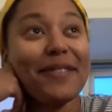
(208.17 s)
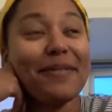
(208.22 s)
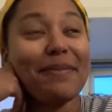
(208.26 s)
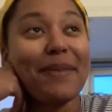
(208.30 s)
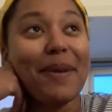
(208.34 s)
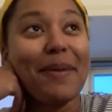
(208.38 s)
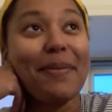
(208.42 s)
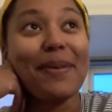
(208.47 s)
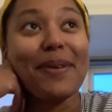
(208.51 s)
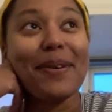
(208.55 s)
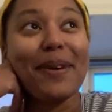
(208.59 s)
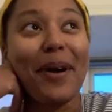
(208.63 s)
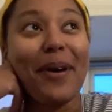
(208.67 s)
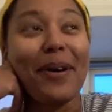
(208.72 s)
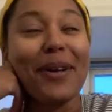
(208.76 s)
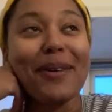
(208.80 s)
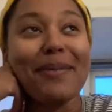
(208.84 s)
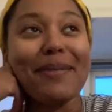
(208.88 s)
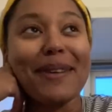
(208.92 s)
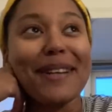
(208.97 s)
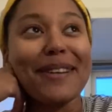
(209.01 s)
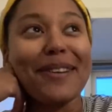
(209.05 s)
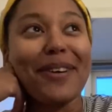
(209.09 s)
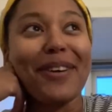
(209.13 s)
Before calling
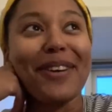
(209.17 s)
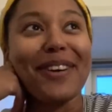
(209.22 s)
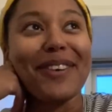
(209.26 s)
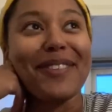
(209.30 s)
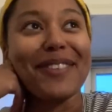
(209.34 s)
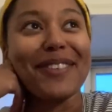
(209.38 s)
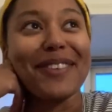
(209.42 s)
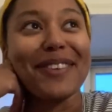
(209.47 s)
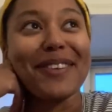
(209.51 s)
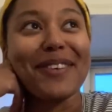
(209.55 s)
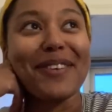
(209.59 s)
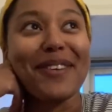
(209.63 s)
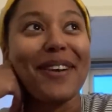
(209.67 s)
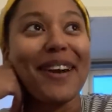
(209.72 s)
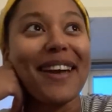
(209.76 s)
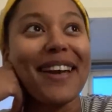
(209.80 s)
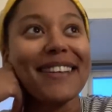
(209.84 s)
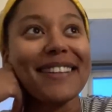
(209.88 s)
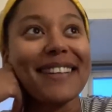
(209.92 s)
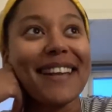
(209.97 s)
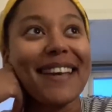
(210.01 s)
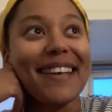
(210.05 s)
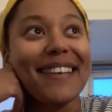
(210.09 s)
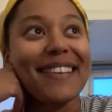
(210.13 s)
me not even the
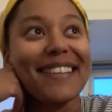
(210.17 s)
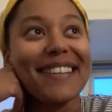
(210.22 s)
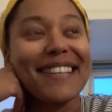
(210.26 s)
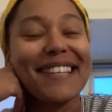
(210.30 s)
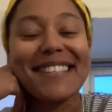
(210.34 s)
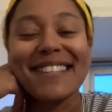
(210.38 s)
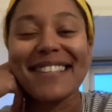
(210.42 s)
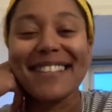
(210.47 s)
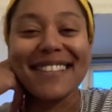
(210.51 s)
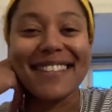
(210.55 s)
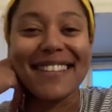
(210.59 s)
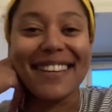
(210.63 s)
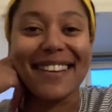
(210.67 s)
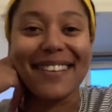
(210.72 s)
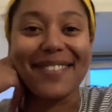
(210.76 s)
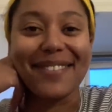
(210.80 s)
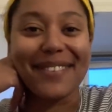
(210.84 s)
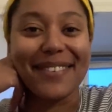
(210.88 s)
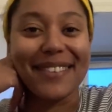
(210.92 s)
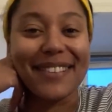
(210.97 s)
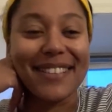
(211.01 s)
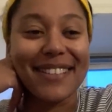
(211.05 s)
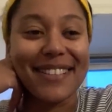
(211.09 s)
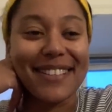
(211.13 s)
correct ethnicity,
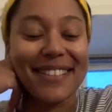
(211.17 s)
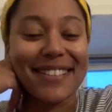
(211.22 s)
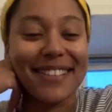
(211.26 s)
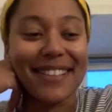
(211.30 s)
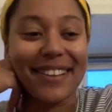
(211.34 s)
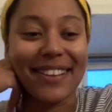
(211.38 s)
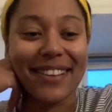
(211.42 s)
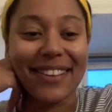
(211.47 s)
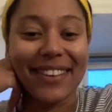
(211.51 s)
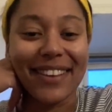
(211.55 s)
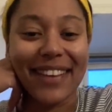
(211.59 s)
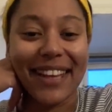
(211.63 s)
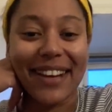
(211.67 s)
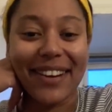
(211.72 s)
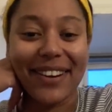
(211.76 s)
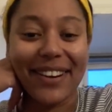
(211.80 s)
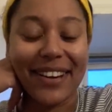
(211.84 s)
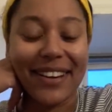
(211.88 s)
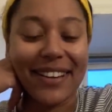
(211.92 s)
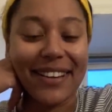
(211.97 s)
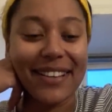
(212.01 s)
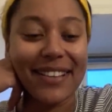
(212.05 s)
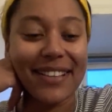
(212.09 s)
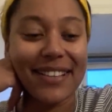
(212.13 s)
which is
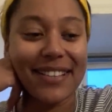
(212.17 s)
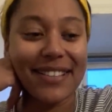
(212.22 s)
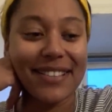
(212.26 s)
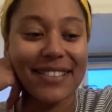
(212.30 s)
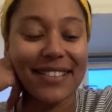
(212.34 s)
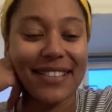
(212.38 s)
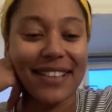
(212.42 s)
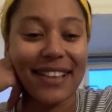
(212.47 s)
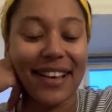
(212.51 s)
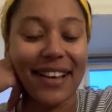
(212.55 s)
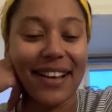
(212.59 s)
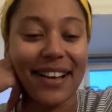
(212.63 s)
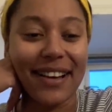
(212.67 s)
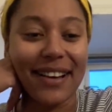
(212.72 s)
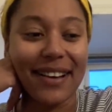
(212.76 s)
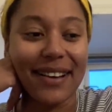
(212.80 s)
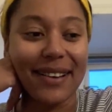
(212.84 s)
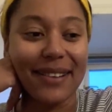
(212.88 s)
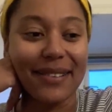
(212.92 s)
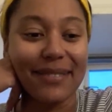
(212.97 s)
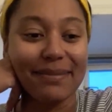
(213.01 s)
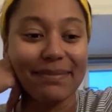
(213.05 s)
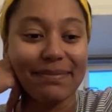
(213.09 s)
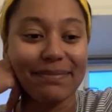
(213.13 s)
hilarious.
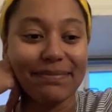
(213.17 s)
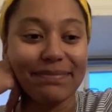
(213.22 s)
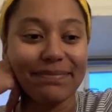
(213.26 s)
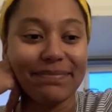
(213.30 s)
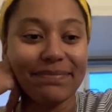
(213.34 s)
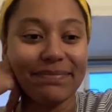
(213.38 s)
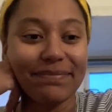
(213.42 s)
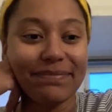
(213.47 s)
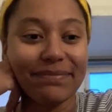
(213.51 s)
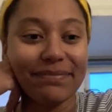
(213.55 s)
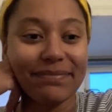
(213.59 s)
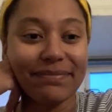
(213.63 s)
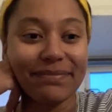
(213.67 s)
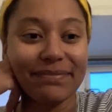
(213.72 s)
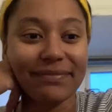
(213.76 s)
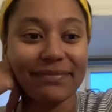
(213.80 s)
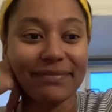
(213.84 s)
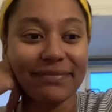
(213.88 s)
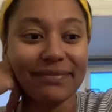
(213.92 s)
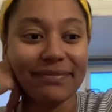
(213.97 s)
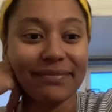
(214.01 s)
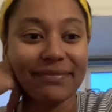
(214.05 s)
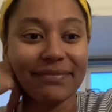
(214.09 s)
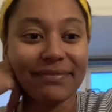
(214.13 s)
Um,
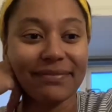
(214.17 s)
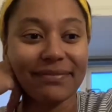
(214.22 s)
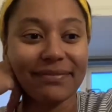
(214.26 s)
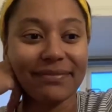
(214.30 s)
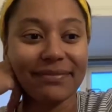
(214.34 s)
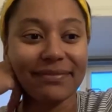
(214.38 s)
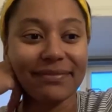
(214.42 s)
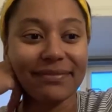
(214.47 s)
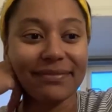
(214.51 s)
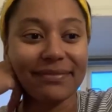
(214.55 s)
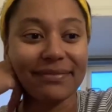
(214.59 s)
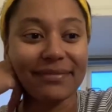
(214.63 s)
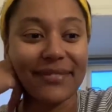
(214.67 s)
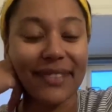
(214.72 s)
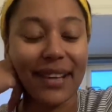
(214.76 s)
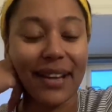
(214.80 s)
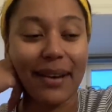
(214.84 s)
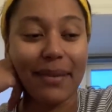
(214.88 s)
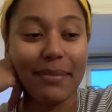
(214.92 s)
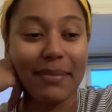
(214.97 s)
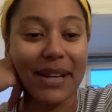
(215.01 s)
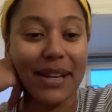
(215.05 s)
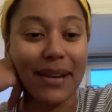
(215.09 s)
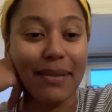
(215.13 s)

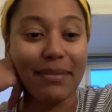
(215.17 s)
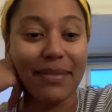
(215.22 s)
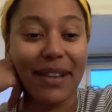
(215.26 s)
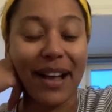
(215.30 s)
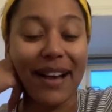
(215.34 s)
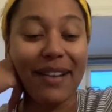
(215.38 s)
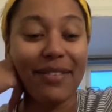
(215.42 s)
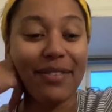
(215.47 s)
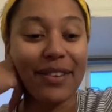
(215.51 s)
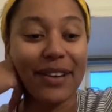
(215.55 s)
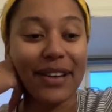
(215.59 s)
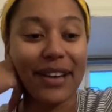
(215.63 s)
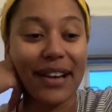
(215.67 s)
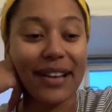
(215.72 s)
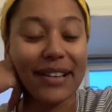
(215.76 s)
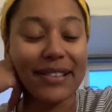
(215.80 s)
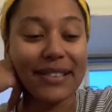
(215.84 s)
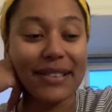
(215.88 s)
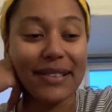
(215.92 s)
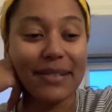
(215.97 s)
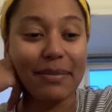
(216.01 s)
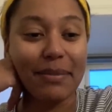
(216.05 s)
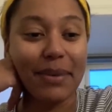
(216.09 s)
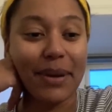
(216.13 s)
I mean, I'm laughing
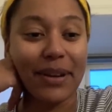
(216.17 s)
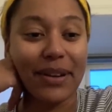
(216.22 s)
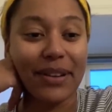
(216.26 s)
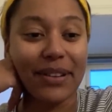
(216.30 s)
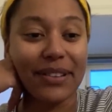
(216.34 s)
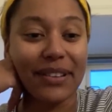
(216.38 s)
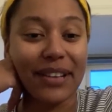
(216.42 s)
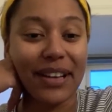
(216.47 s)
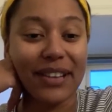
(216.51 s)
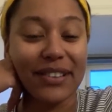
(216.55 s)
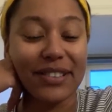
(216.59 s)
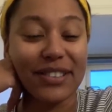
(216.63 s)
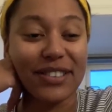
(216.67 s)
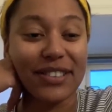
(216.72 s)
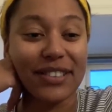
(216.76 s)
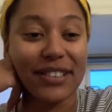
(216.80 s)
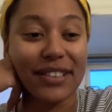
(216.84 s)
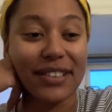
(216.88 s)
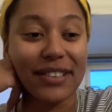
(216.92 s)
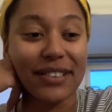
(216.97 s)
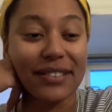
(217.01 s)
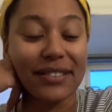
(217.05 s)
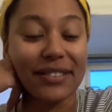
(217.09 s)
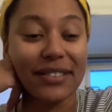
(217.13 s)
at it, but
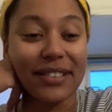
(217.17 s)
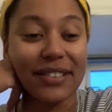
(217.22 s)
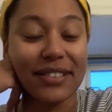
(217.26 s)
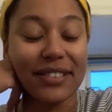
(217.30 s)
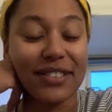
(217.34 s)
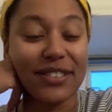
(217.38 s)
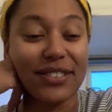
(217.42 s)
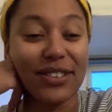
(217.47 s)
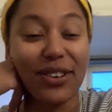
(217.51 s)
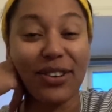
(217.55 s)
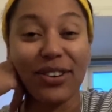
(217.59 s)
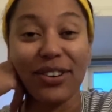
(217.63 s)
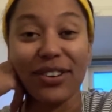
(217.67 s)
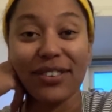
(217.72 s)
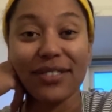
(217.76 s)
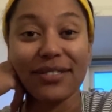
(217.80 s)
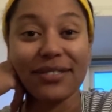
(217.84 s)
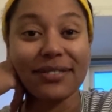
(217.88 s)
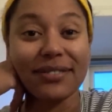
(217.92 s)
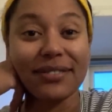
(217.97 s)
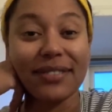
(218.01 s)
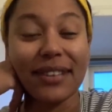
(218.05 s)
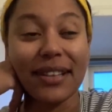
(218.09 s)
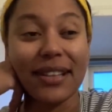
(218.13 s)
actually it's not.
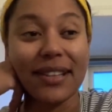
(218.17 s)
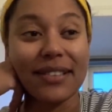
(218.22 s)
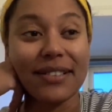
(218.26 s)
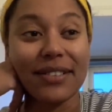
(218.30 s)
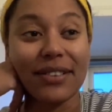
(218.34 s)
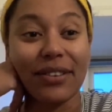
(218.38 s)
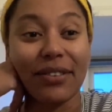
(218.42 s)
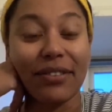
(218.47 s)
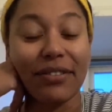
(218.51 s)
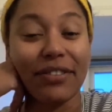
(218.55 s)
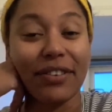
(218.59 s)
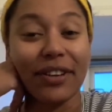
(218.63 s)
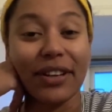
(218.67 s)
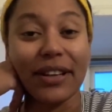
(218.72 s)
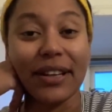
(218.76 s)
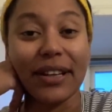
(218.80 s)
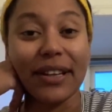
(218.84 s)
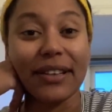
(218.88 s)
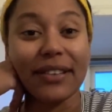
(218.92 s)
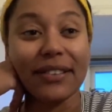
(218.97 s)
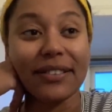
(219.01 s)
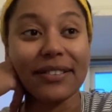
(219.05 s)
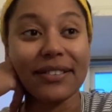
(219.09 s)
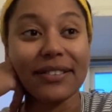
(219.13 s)
It's not funny.